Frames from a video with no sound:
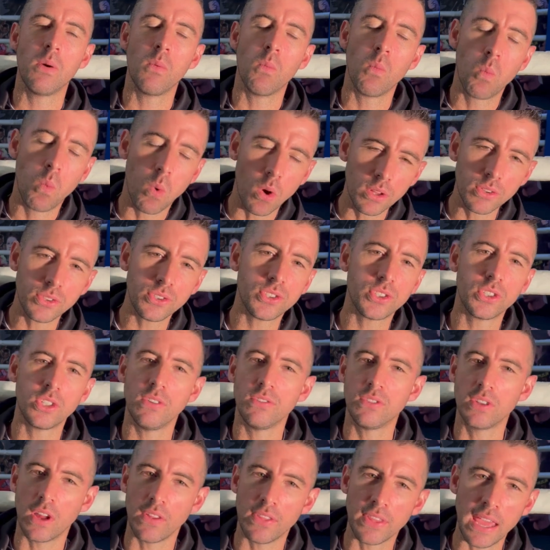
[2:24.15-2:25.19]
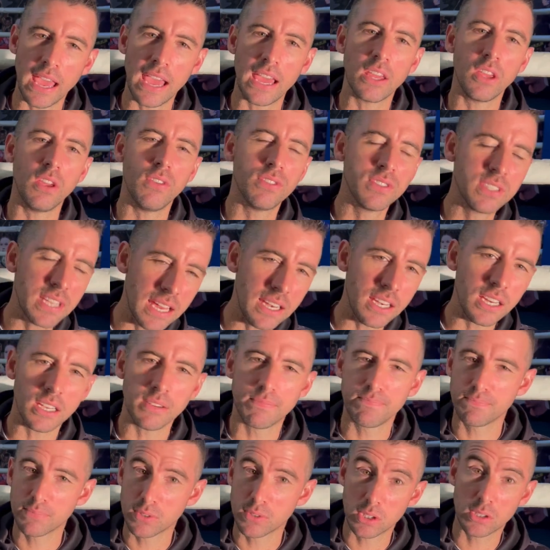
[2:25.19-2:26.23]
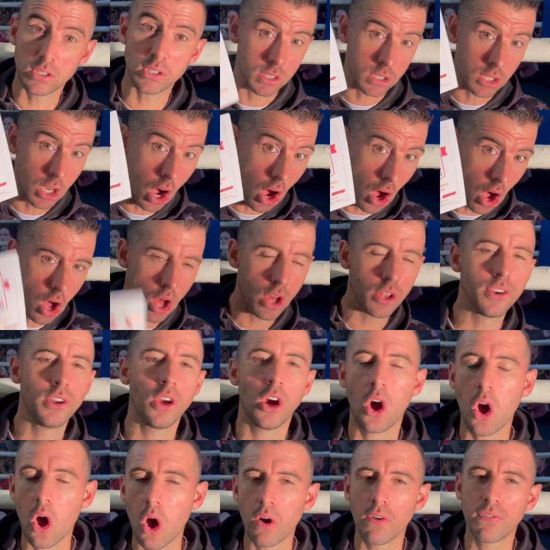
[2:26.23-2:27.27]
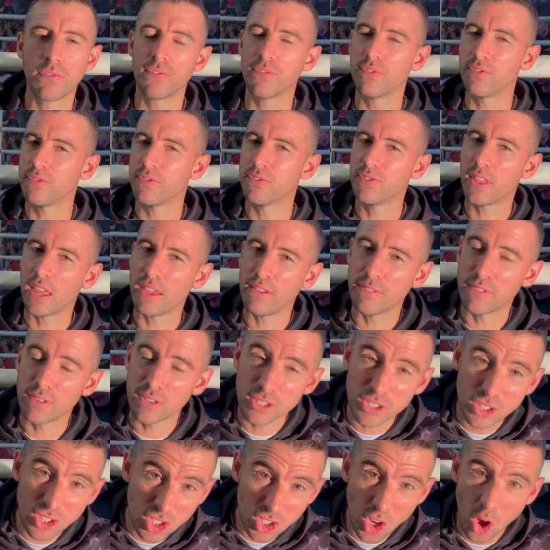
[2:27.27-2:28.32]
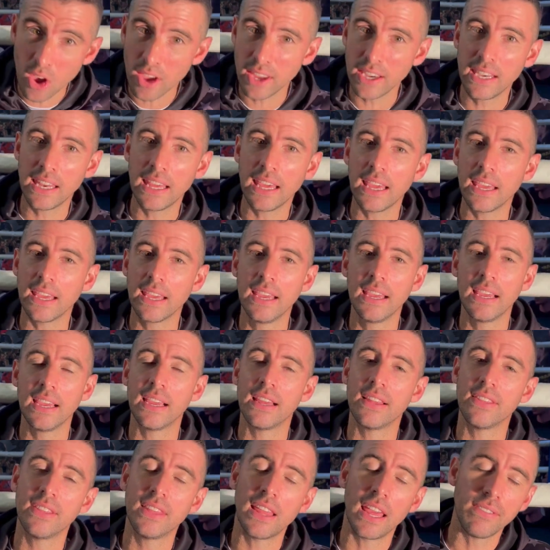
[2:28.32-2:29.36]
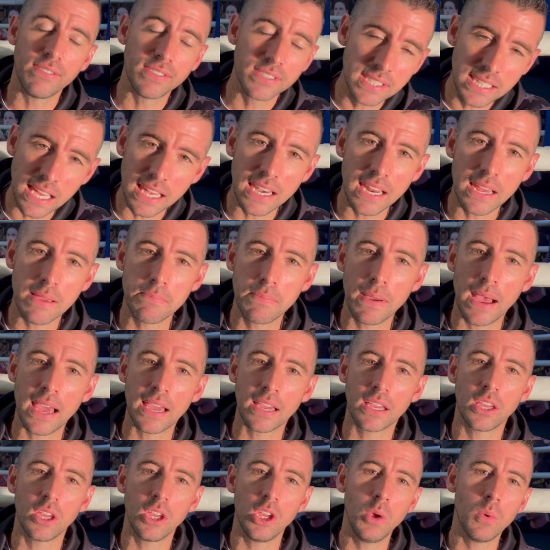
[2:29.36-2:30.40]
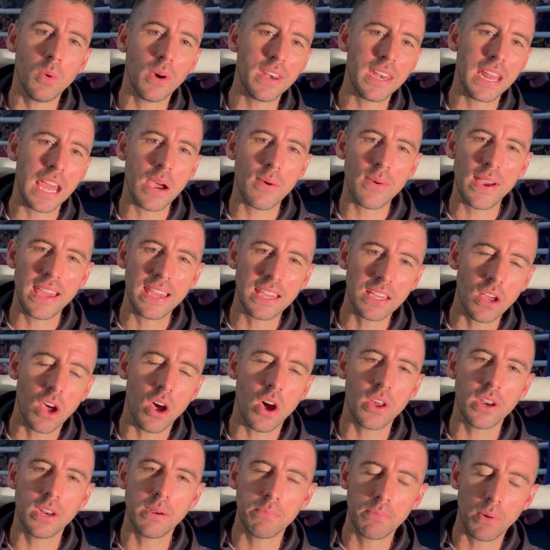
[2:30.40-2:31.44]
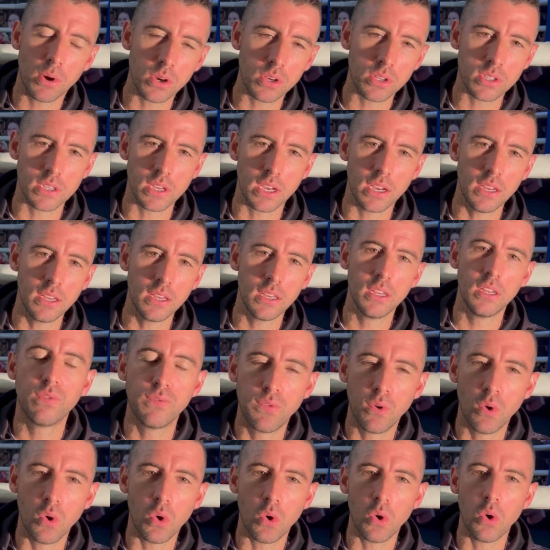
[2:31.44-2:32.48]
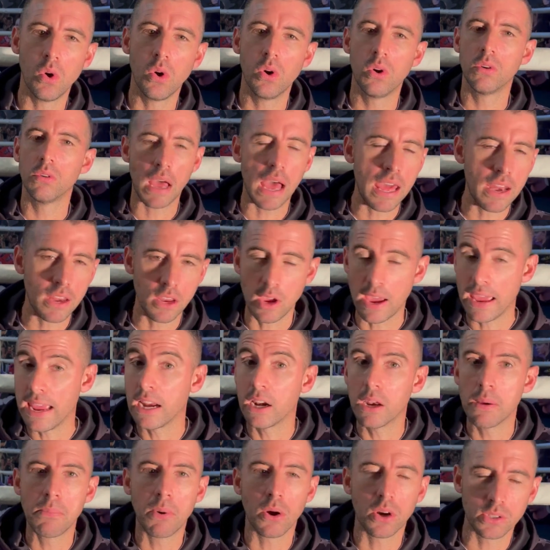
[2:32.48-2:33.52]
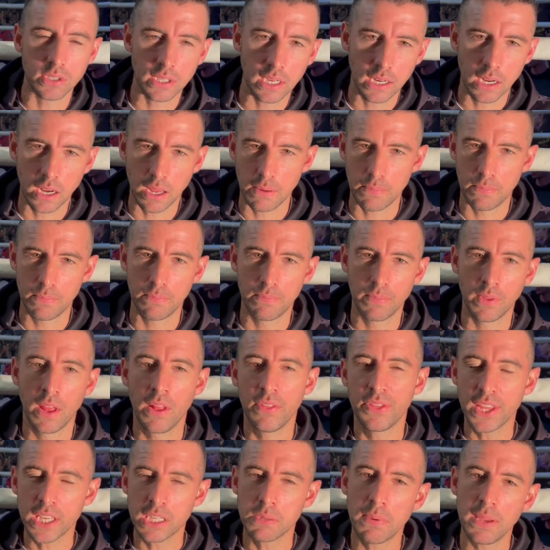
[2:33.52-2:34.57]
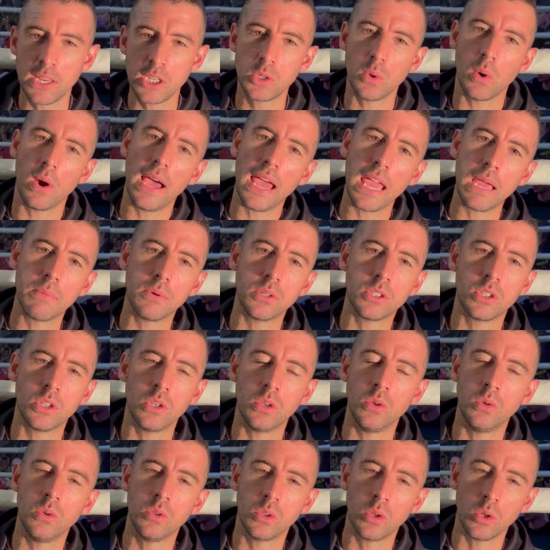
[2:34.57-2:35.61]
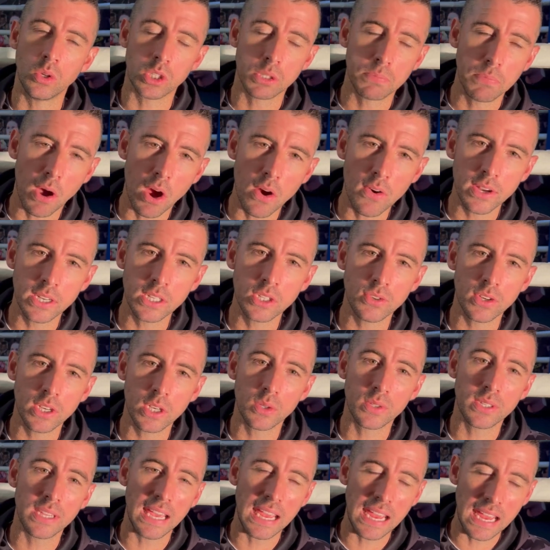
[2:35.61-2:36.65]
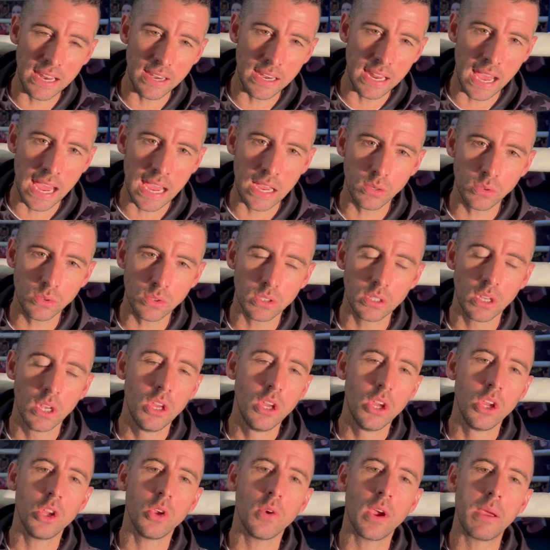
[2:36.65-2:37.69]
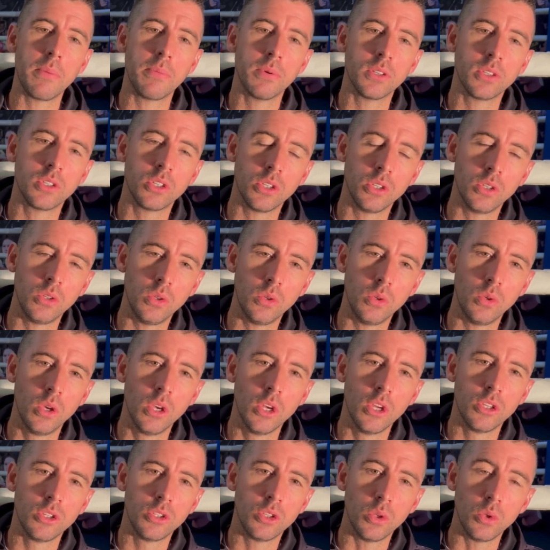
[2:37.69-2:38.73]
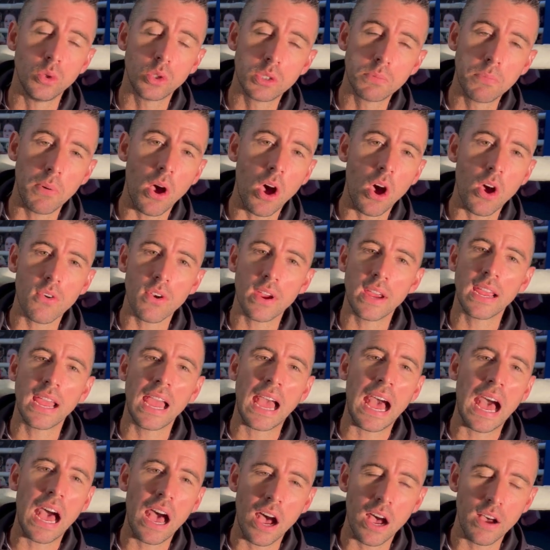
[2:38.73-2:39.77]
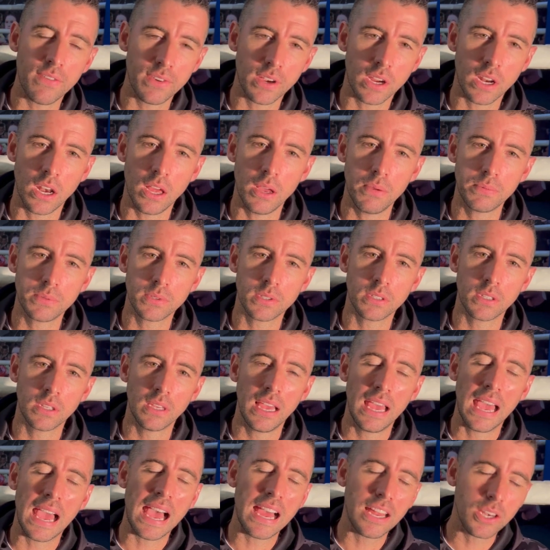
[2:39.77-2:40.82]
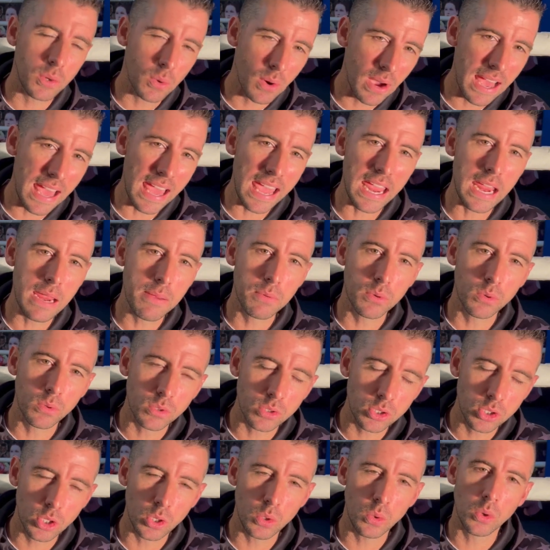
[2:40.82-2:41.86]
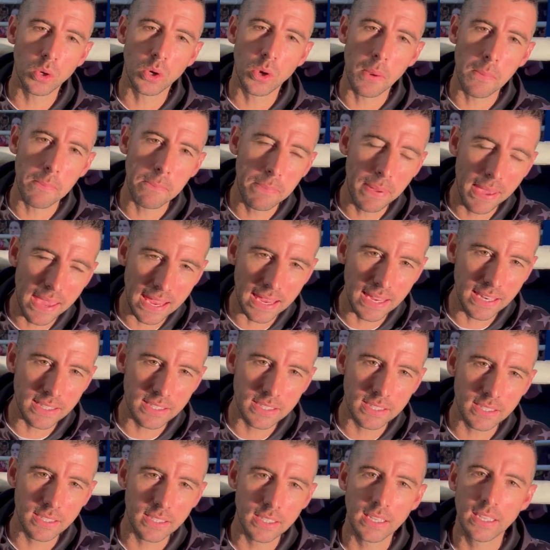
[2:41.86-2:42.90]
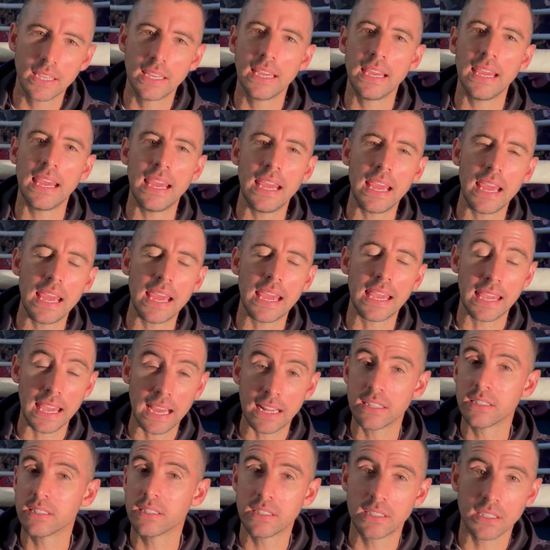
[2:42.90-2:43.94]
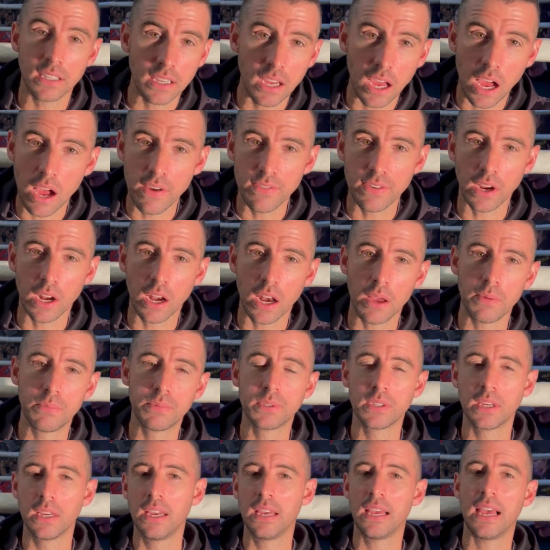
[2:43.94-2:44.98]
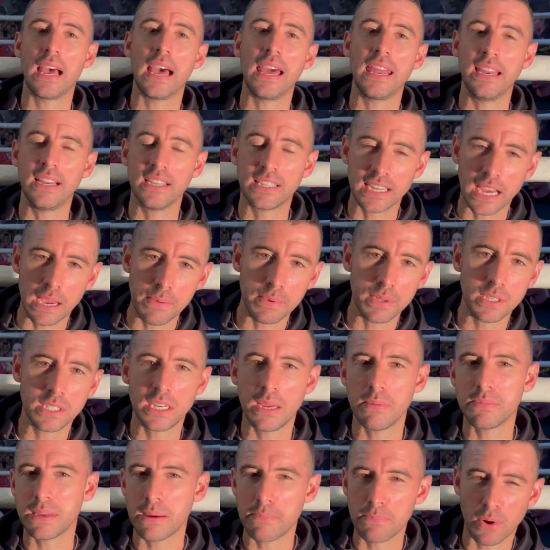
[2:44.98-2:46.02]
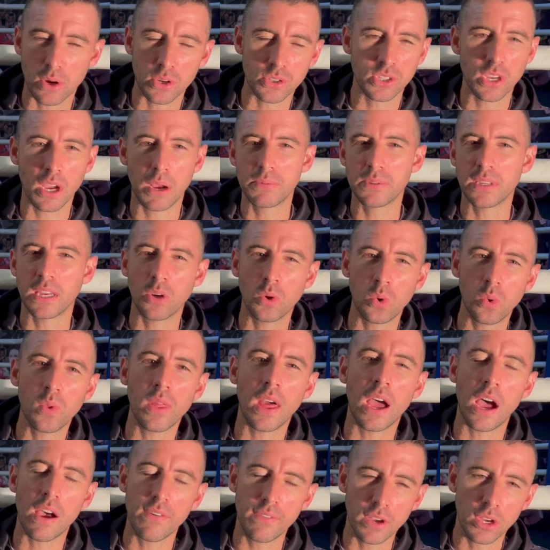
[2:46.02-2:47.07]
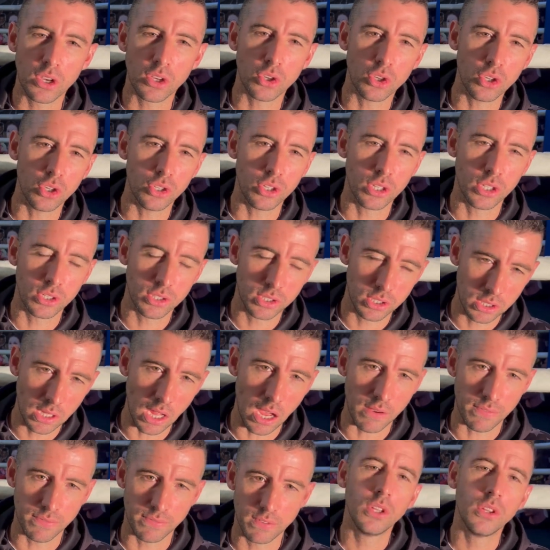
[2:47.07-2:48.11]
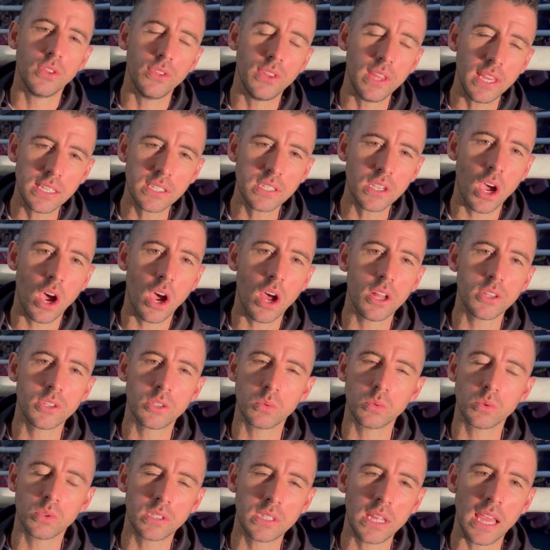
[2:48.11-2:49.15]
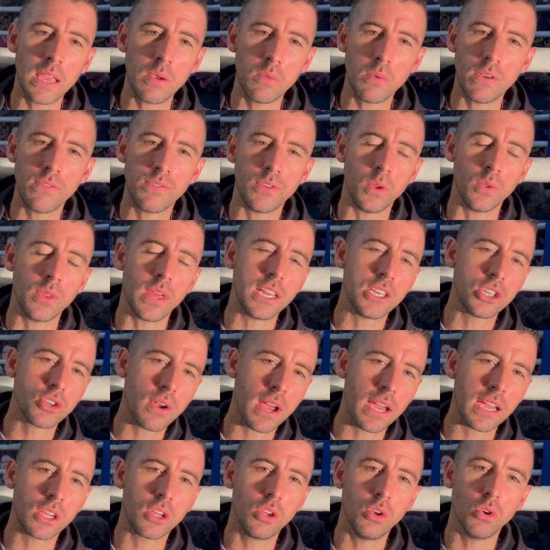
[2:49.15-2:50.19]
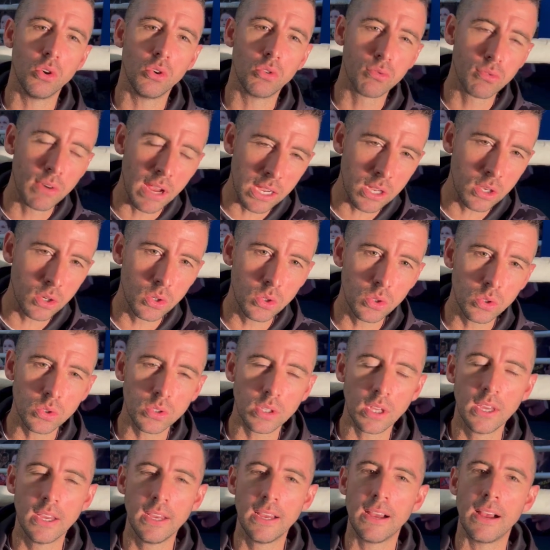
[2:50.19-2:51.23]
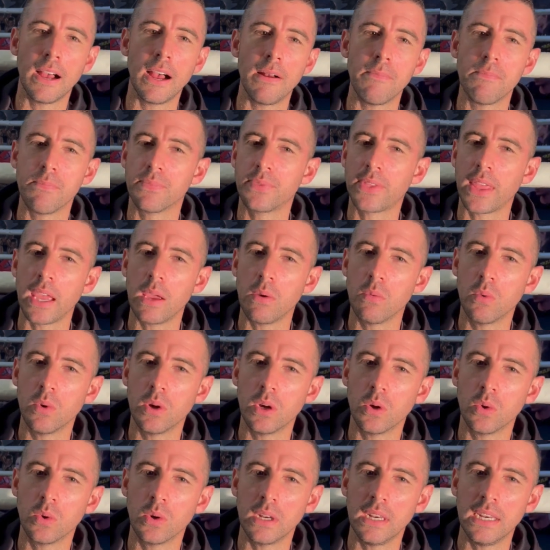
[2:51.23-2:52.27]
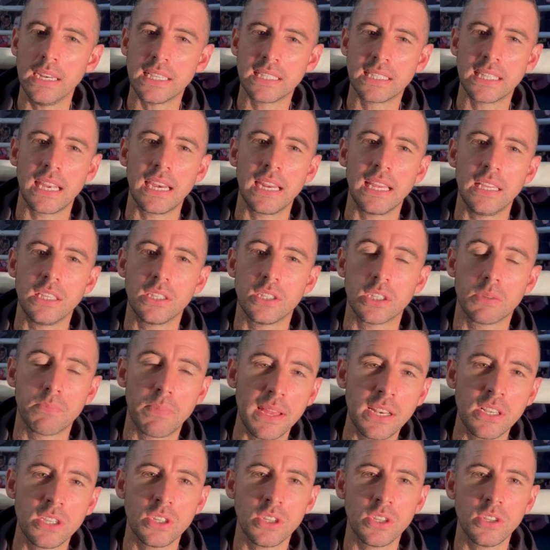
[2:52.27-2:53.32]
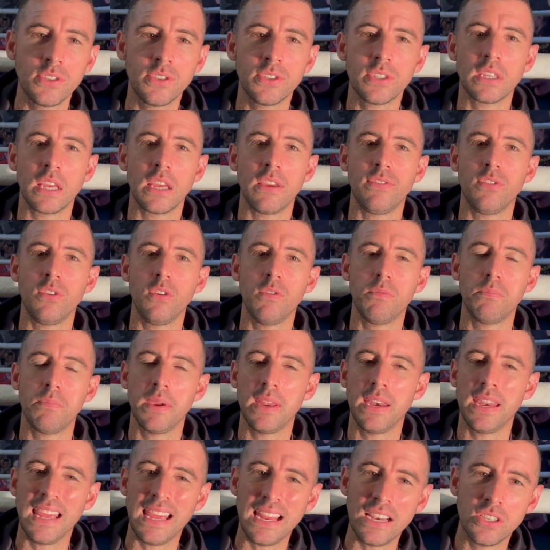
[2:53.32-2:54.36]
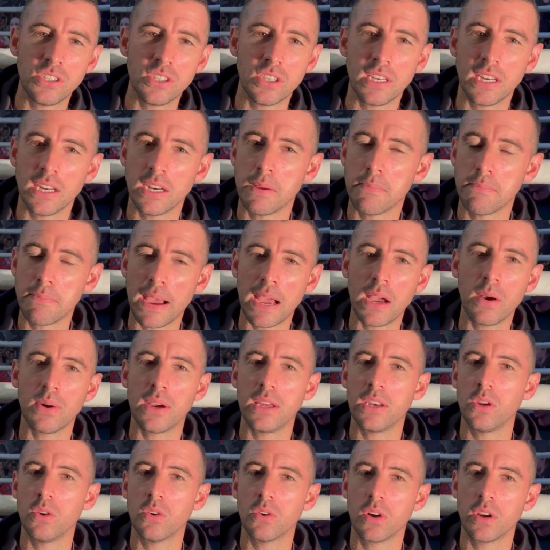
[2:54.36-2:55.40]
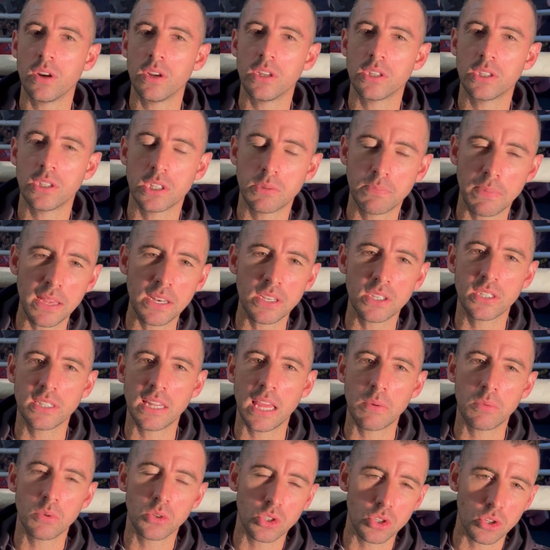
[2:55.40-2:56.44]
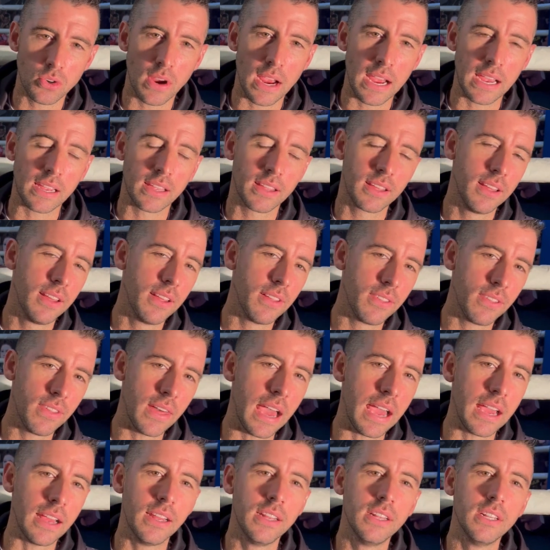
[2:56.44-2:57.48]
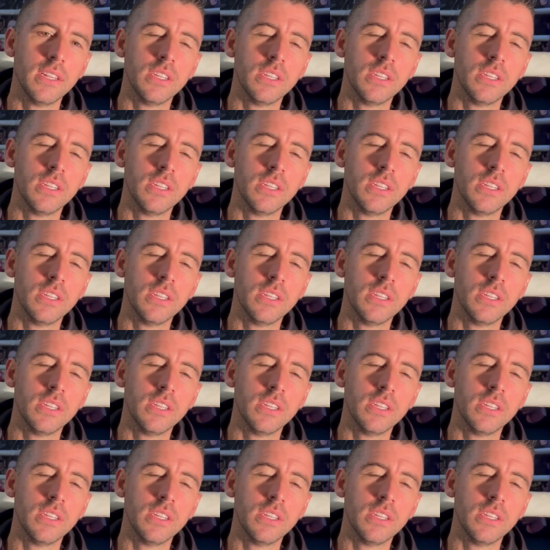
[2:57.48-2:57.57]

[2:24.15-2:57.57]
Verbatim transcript: Once you've done that, you've sent your card off, they've signed it, they've sent it back, you are now a carded boxer for your England Boxing Club. This means you are able to do your sparring drills in-house, you're able to do sparring at other clubs, and you are able to compete against other clubs and in championships and box cups and all that other good stuff. These cards will stay with you. They track your record. Um, they will list any suspensions. If you've been injured in a bout and you're on a suspension, they will track that.